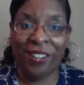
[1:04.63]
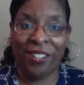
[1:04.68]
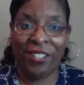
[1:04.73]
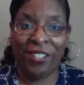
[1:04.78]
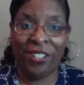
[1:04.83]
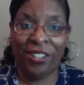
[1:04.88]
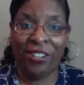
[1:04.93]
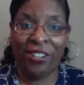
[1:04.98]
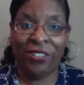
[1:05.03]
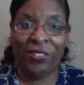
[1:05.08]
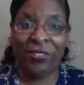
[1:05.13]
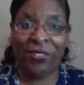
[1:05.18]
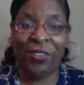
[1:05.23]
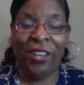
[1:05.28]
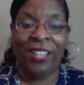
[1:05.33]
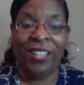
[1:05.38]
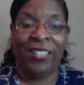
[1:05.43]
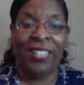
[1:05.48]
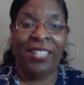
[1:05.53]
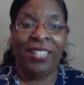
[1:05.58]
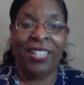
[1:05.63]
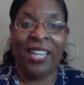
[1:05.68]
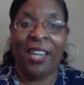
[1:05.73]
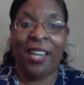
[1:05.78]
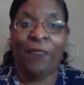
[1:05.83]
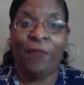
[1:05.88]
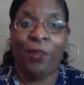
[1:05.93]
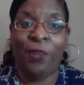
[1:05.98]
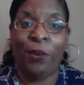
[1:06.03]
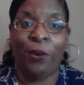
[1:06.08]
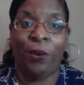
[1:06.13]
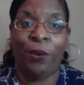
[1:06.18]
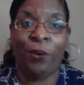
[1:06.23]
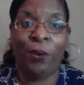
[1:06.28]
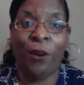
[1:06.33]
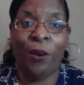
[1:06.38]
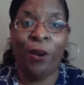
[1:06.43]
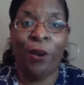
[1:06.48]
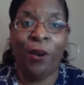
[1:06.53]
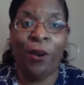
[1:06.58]
you, to give
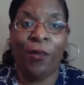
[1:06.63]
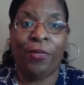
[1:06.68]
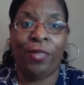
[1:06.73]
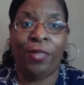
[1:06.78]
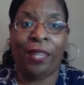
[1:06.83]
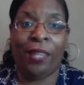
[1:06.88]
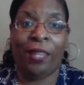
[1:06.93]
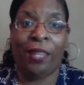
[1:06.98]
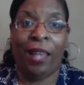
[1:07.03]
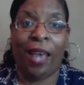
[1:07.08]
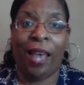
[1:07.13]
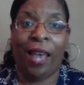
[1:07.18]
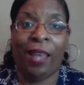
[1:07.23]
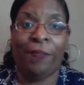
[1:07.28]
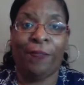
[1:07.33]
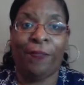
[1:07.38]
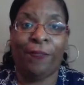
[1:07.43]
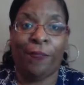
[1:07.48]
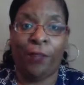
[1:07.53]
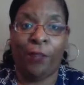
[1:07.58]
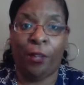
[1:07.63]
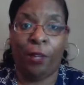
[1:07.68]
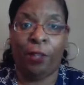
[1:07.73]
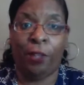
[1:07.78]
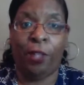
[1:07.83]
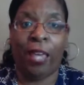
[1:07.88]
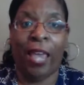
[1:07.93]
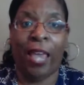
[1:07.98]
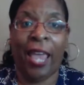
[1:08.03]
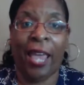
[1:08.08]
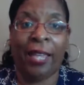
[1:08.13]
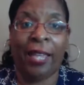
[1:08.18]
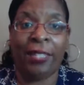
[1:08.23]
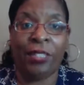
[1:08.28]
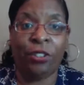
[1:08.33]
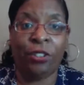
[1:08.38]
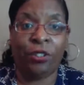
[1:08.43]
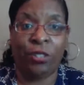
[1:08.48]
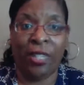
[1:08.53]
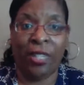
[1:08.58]
you the life, the
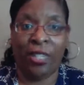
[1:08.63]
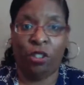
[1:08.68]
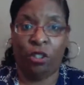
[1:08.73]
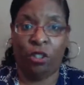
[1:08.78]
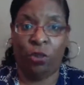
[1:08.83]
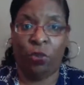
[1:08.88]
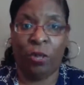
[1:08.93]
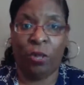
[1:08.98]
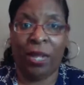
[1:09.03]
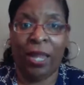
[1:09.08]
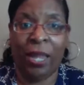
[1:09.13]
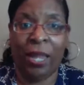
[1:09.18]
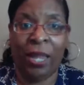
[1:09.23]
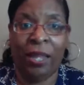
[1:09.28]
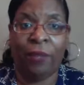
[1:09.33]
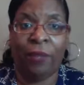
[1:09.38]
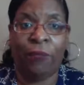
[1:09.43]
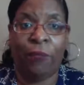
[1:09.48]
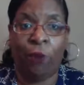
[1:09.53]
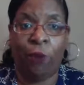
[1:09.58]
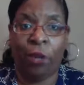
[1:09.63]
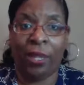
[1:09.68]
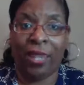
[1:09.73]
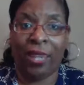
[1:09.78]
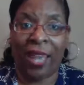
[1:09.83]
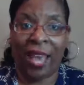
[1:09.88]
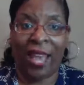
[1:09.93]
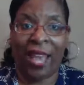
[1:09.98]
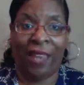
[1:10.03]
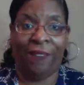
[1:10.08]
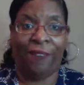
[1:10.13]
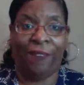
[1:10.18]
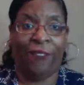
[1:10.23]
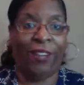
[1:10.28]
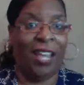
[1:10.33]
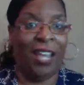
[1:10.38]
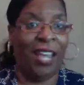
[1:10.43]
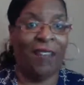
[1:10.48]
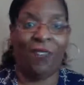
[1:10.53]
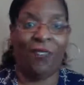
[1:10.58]
answers that you need for life,
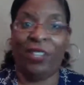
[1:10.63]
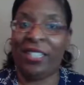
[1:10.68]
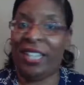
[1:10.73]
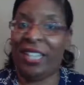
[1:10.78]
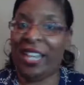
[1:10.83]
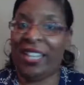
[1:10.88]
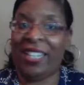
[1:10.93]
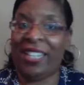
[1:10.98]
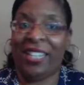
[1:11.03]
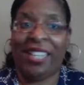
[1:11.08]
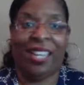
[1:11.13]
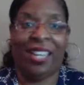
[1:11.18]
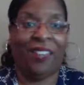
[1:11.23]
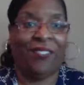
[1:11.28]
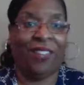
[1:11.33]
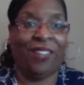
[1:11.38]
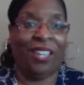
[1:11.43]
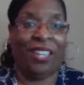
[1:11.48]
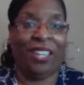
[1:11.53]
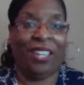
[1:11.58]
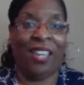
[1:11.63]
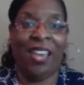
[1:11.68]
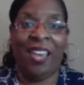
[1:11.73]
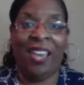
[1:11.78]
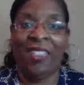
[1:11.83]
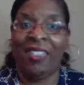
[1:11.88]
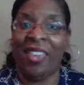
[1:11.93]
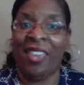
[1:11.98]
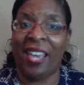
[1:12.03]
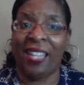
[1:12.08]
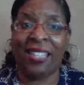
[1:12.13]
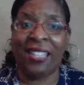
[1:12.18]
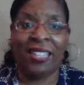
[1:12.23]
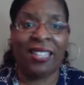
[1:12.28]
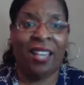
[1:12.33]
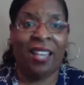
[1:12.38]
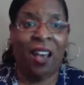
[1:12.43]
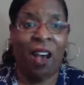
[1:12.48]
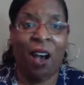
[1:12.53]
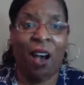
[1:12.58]
for everyday living. That's
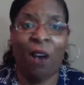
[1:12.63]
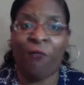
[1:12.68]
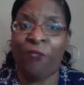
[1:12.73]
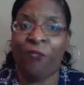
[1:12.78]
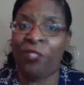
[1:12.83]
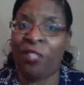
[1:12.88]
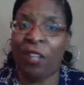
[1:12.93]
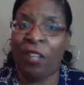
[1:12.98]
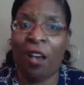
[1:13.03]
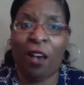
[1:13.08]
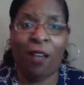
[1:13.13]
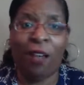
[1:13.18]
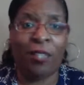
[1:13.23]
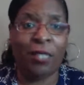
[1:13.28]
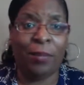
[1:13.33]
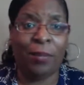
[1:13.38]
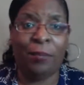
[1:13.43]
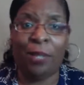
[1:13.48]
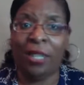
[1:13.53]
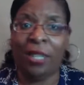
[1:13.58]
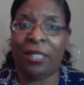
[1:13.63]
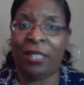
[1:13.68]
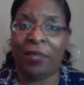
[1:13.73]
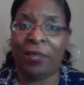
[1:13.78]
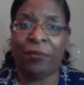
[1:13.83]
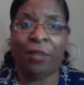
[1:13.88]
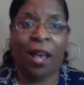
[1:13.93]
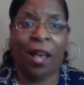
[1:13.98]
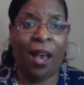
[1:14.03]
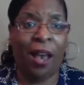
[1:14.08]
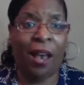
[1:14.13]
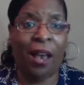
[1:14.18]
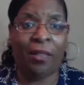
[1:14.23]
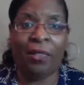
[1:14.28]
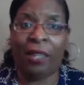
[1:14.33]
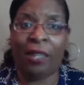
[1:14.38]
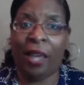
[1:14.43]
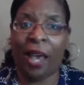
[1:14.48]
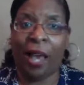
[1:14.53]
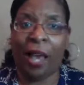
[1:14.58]
the awesomeness of God,
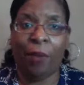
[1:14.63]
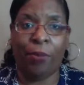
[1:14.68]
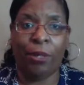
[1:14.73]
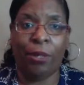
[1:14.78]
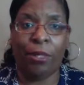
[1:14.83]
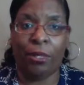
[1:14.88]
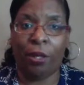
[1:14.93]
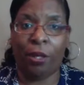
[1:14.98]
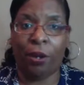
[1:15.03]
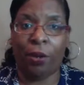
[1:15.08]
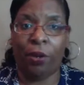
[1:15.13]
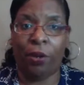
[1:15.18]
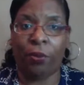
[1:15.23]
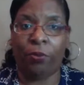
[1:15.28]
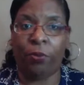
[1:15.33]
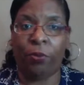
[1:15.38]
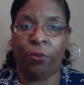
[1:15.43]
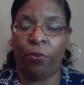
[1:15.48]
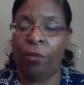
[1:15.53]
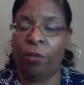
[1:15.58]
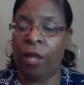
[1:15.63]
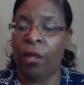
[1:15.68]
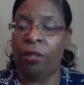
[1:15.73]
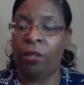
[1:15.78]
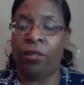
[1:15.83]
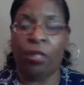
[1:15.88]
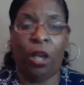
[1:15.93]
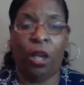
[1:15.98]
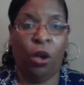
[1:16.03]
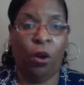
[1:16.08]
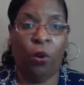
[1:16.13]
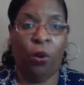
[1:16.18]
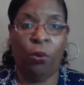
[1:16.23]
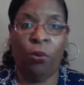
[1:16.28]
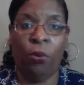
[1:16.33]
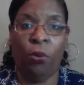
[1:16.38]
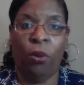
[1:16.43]
the God we serve. So